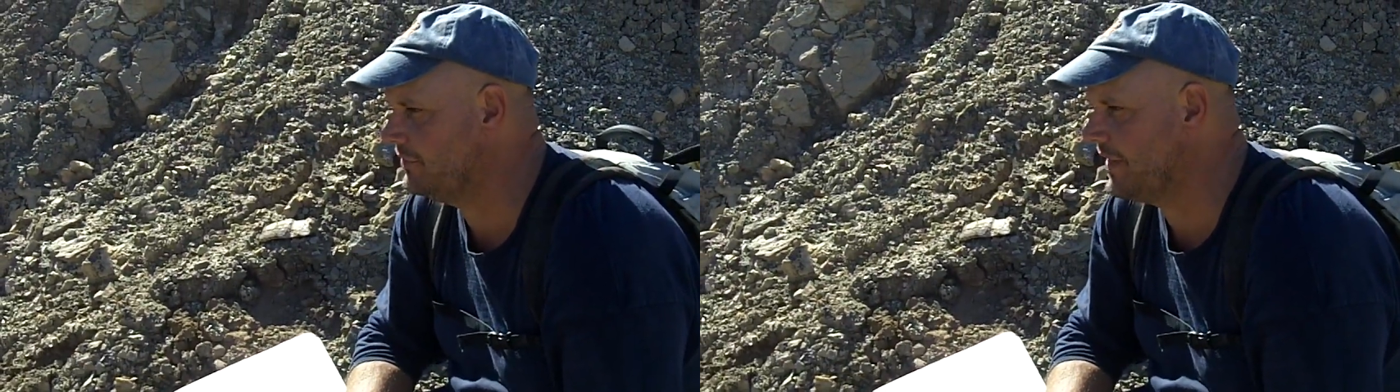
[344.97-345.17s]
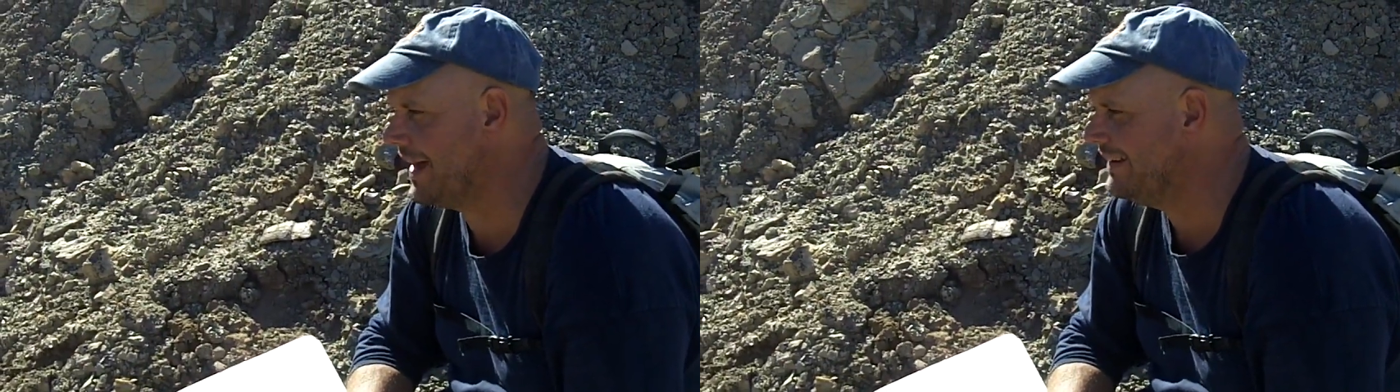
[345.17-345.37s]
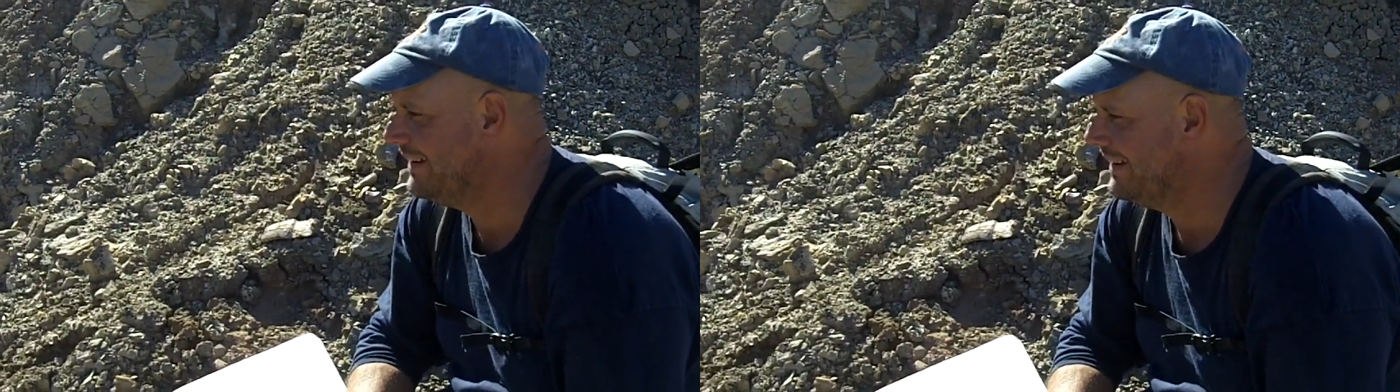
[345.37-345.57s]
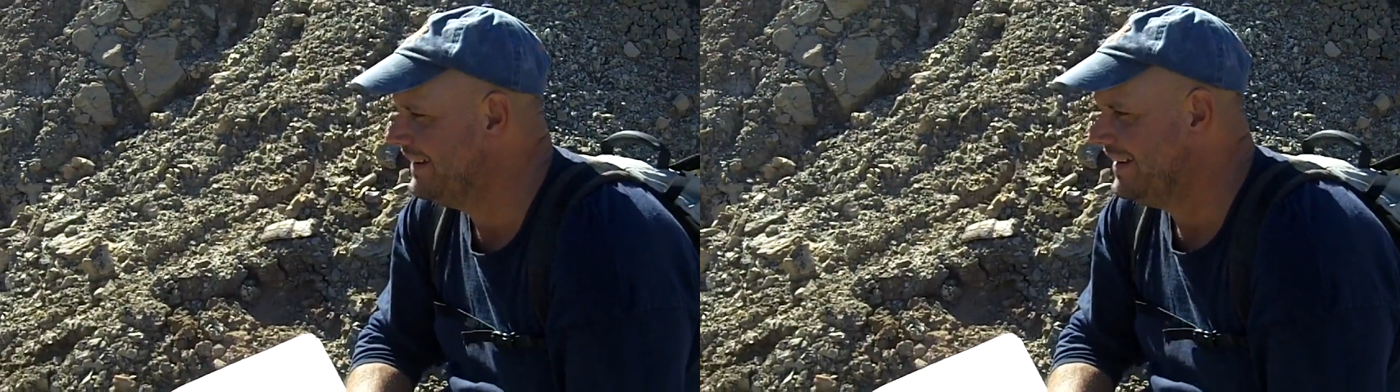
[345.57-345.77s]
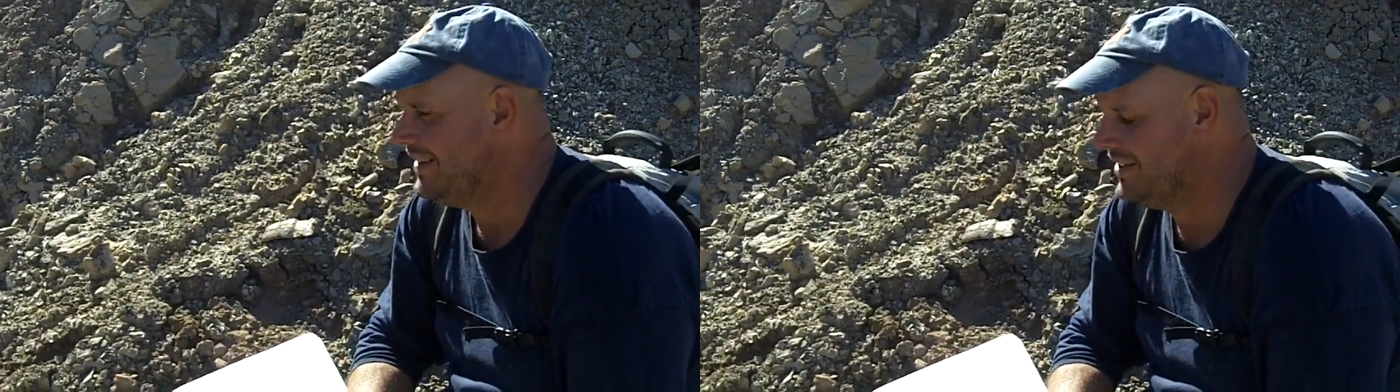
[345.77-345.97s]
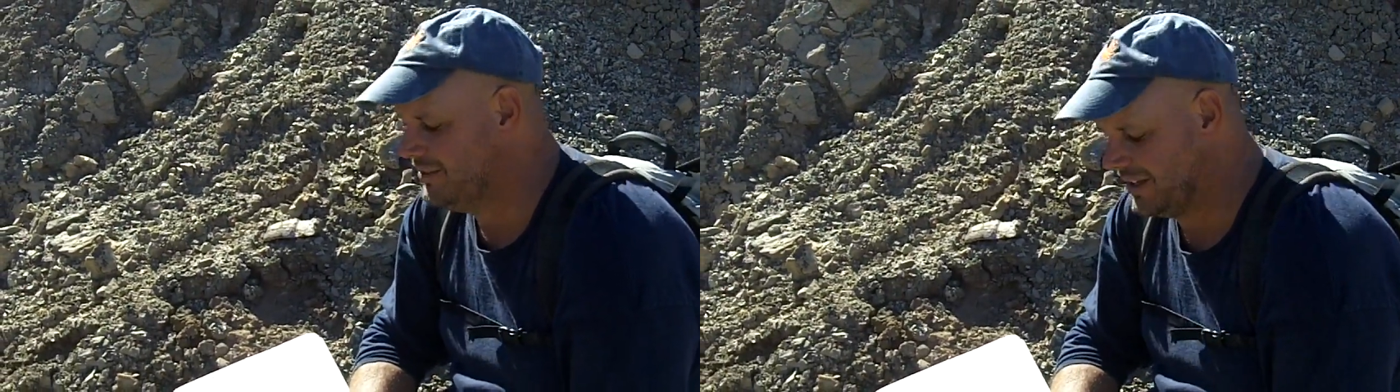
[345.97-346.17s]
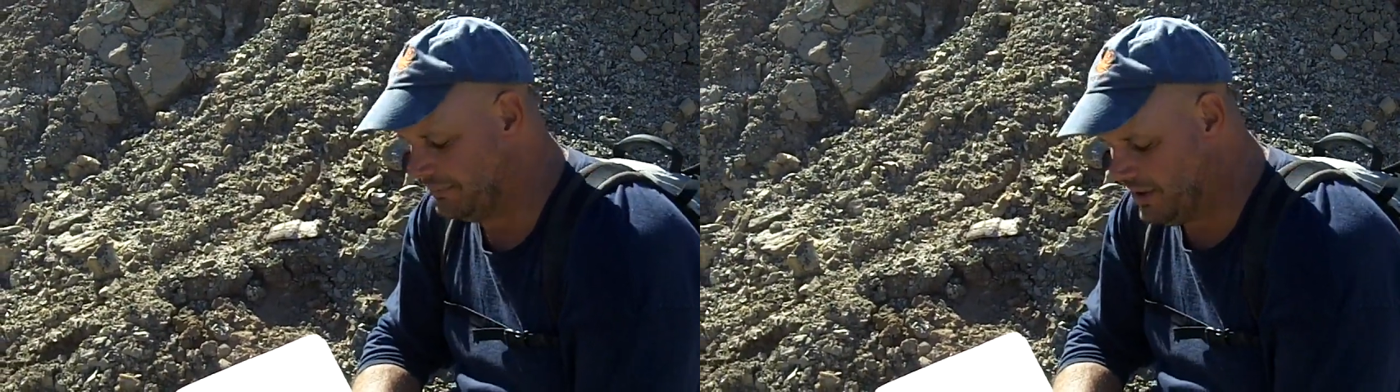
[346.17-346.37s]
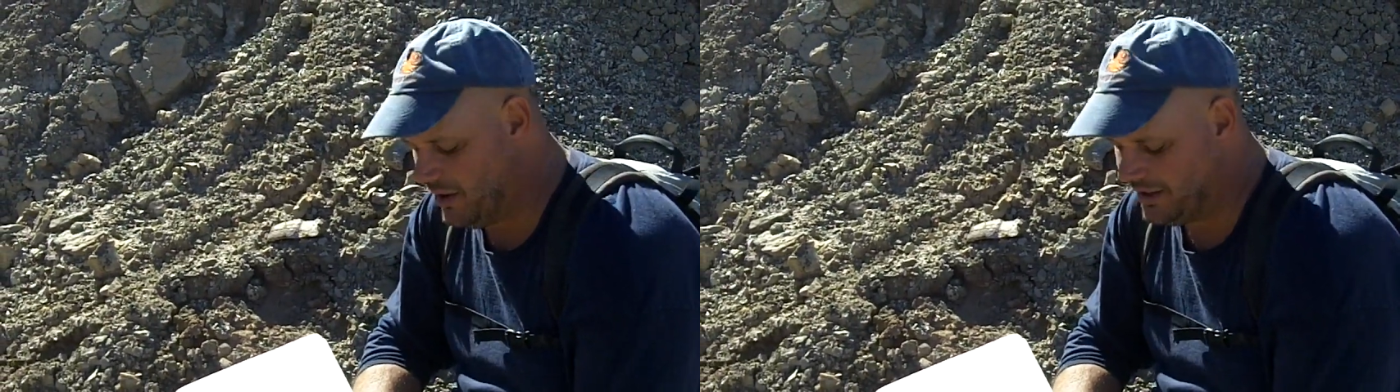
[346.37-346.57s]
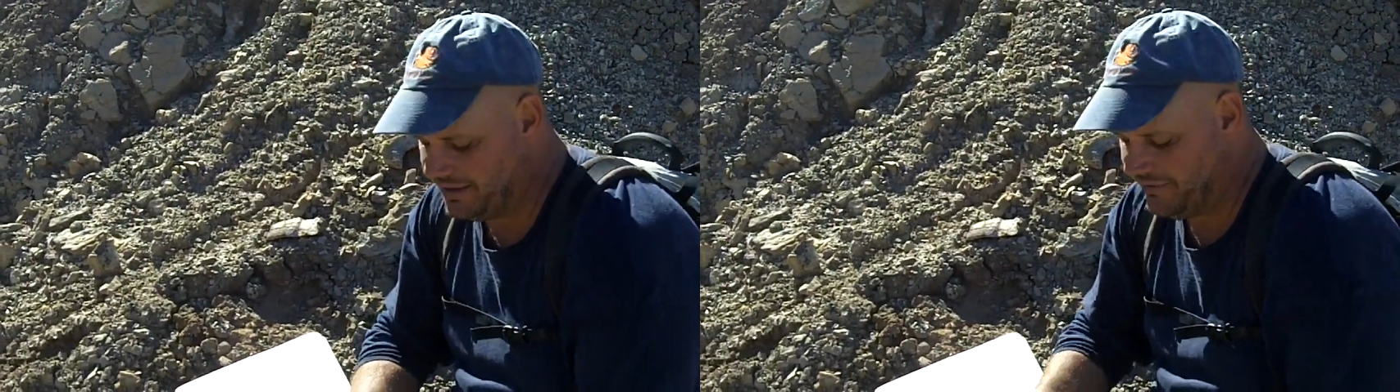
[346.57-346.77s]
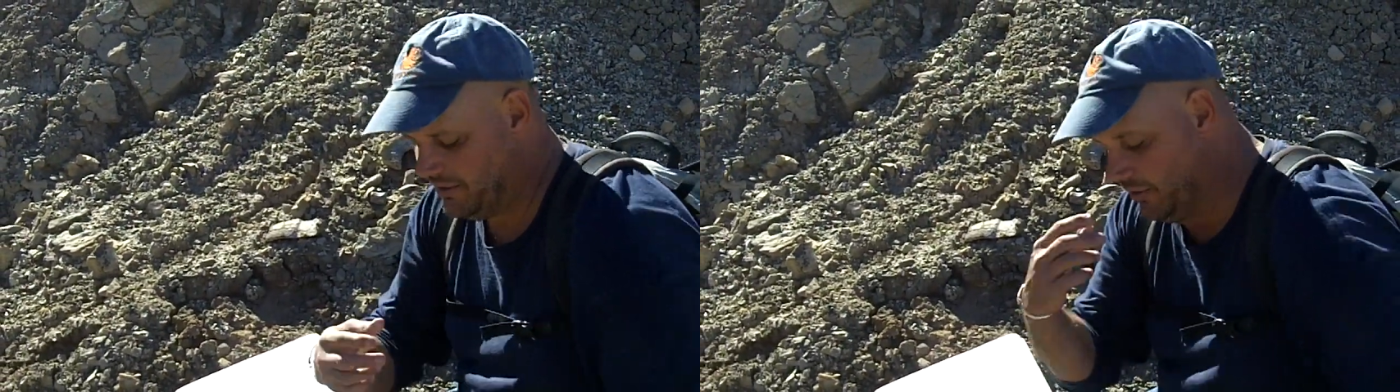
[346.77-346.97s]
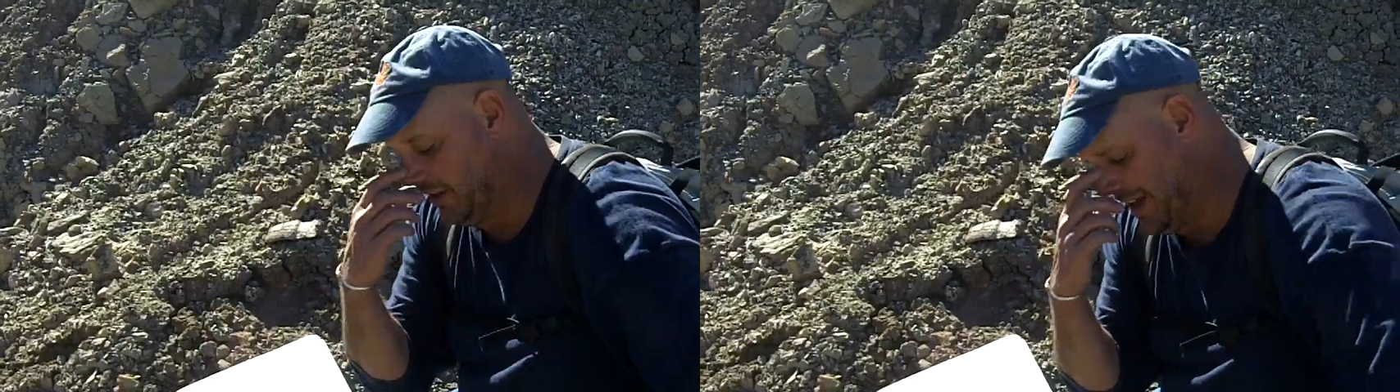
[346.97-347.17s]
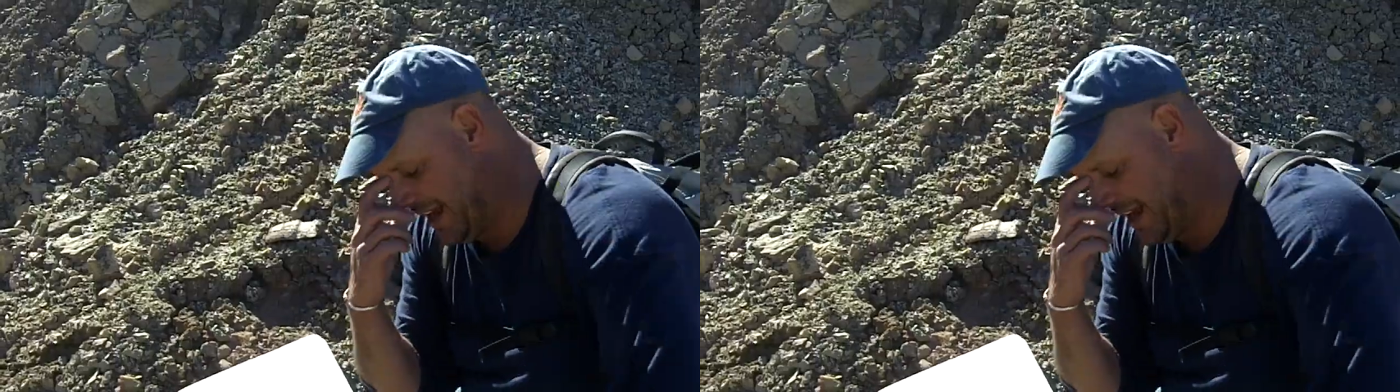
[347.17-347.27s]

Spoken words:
is that you look at a bone, and if you really